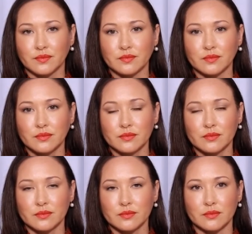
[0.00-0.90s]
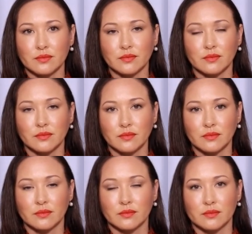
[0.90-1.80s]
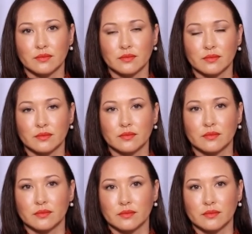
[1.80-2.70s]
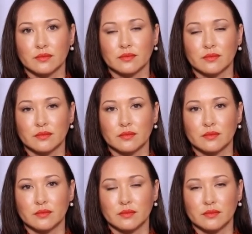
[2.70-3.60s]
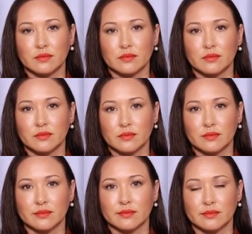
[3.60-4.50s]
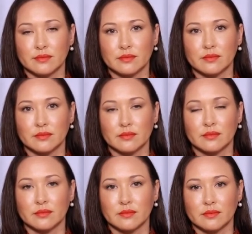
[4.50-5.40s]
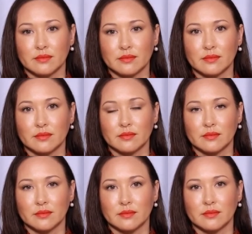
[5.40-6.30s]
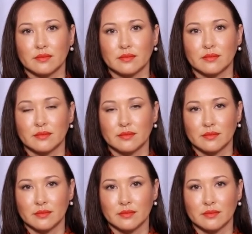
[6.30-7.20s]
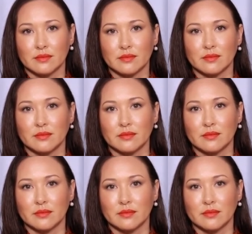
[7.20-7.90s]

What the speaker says: (not speaking)